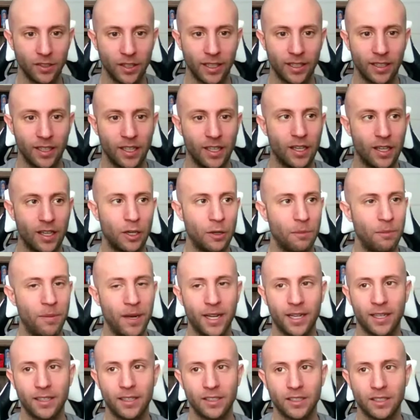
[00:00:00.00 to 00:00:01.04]
Like
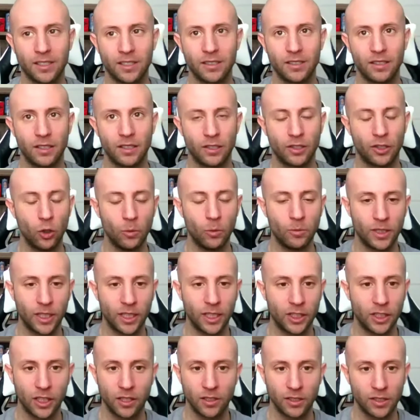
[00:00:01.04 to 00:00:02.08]
Quebec the
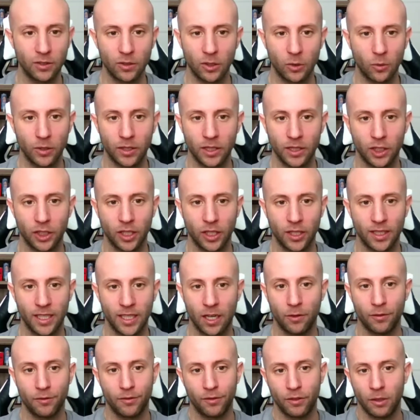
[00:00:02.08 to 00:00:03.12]
QMJHL is the only one that shut
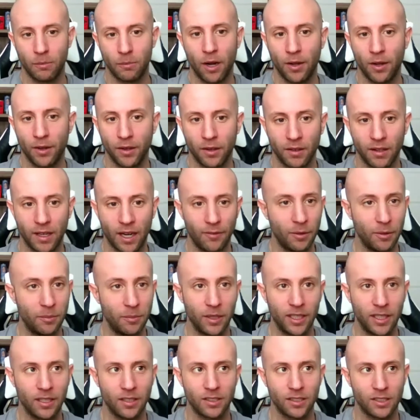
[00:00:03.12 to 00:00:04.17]
down for a month.
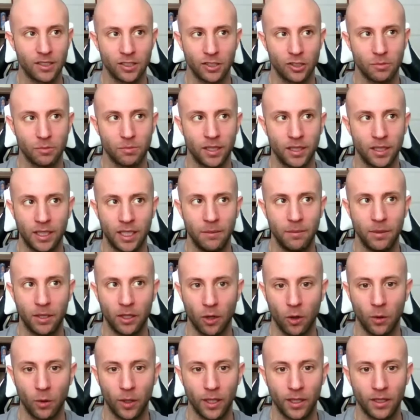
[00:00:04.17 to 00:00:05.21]
Everybody else has just been keeping
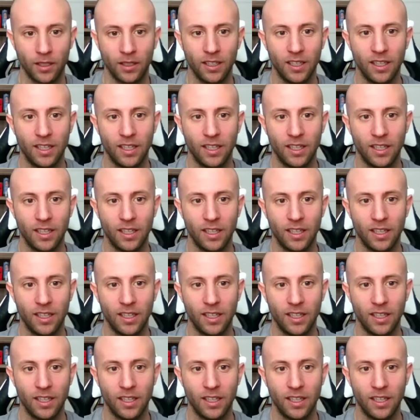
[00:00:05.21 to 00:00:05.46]
going.